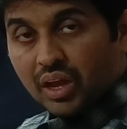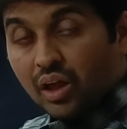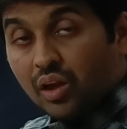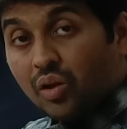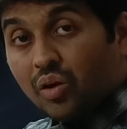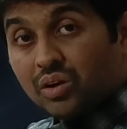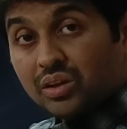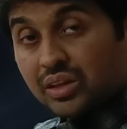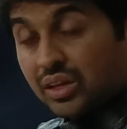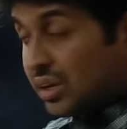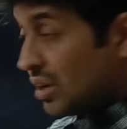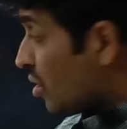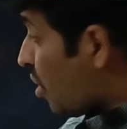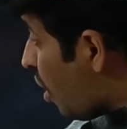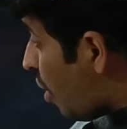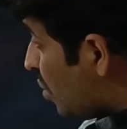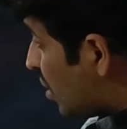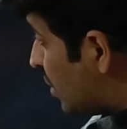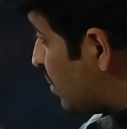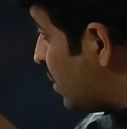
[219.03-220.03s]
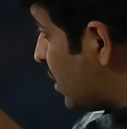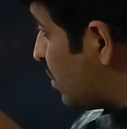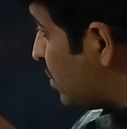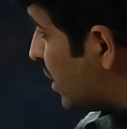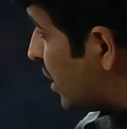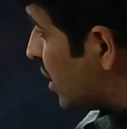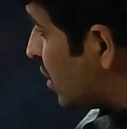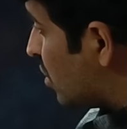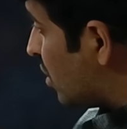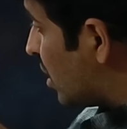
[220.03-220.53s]
Along the common
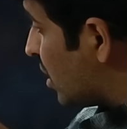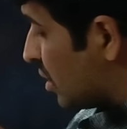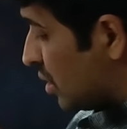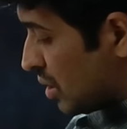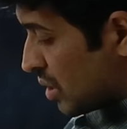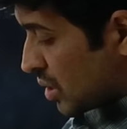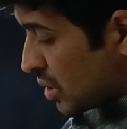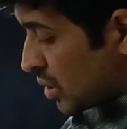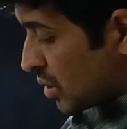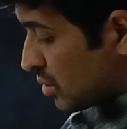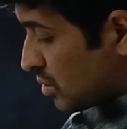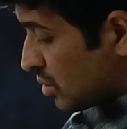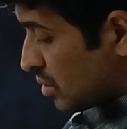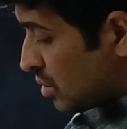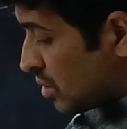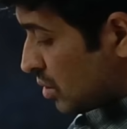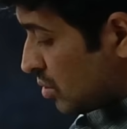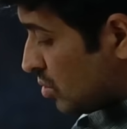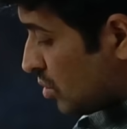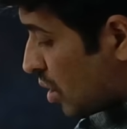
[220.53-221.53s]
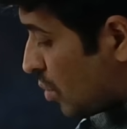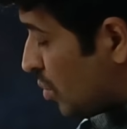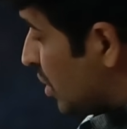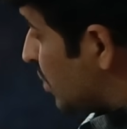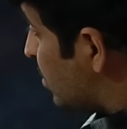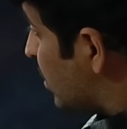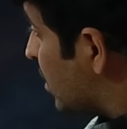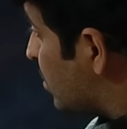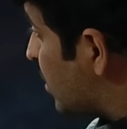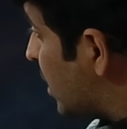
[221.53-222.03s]
perpendicular. So this
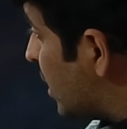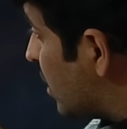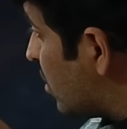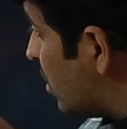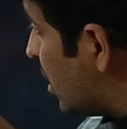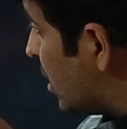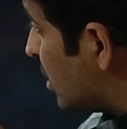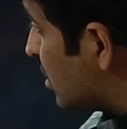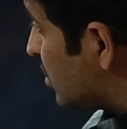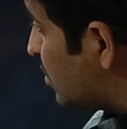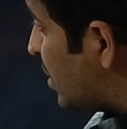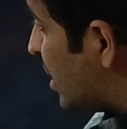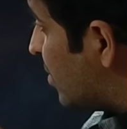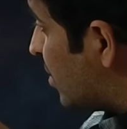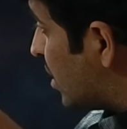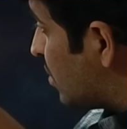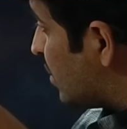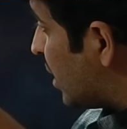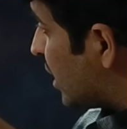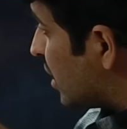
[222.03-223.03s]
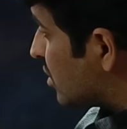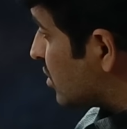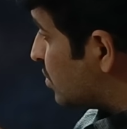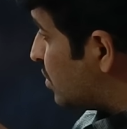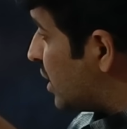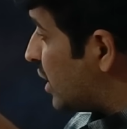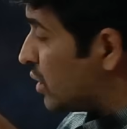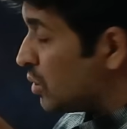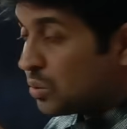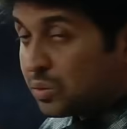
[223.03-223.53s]
common perpendicular is b1 minus
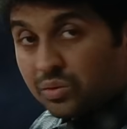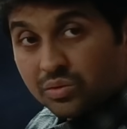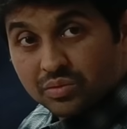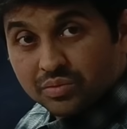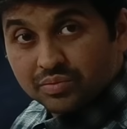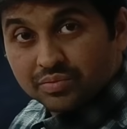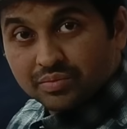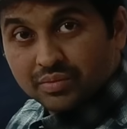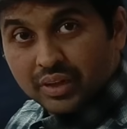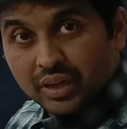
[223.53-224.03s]
b2.